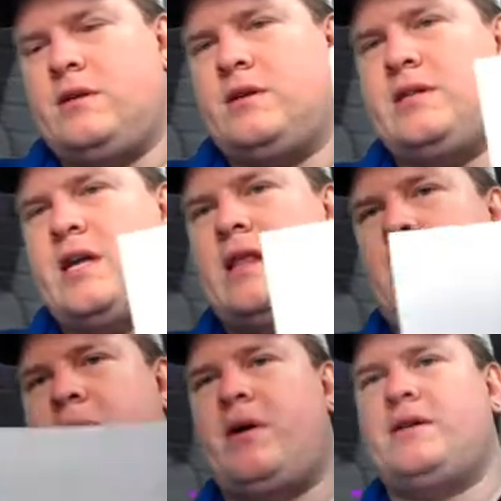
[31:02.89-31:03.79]
Set
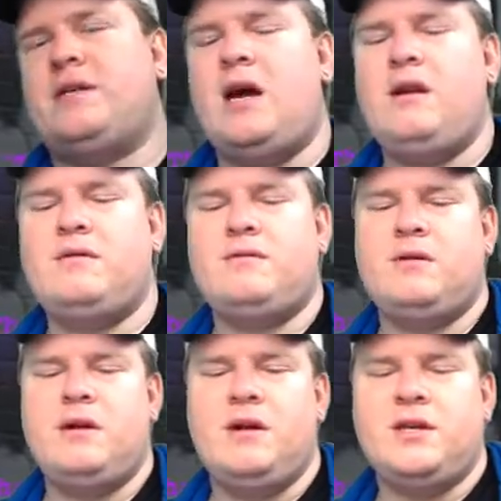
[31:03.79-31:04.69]
that part aside.
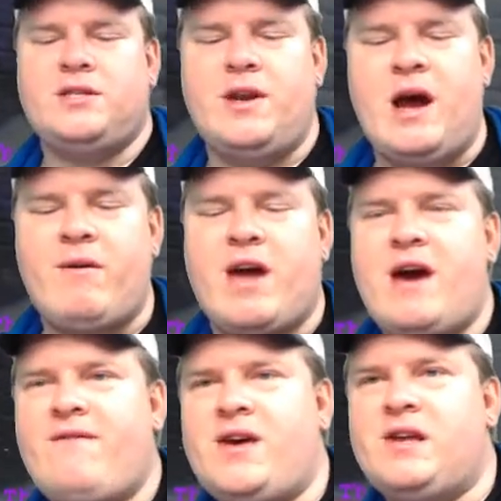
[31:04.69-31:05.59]
So now we
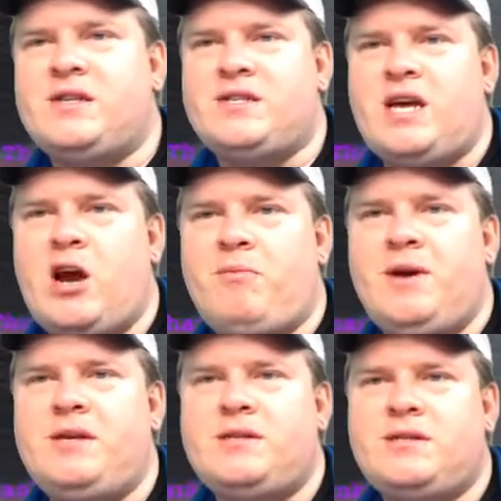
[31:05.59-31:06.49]
have his
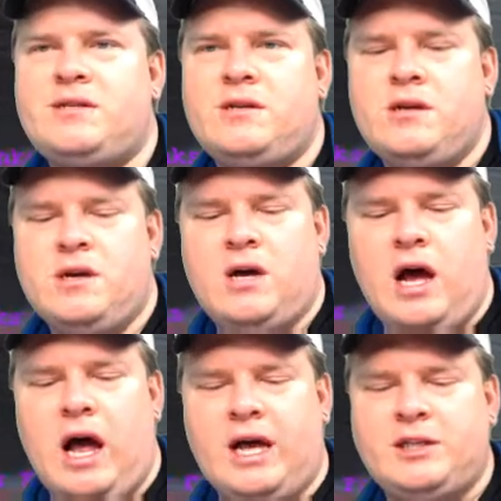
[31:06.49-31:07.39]
hairpiece,
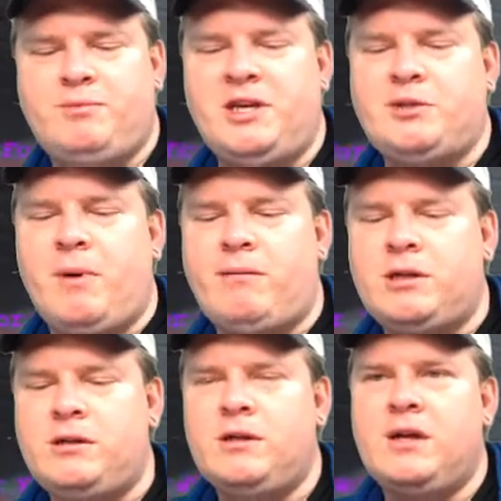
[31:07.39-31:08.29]
speech
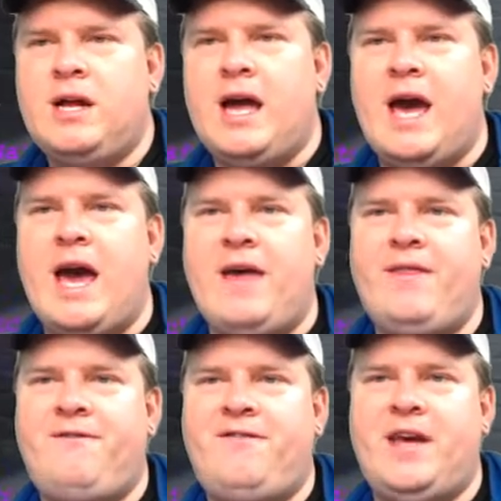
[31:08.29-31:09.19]
bubble, and
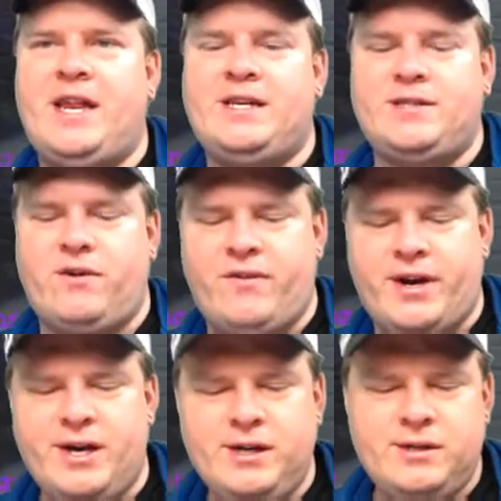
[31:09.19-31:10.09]
the feeties over
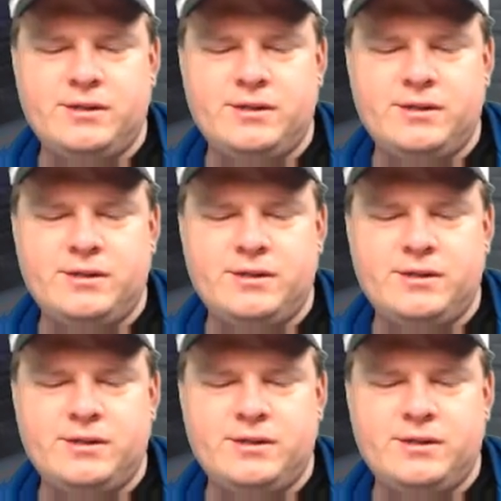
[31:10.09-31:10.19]
here.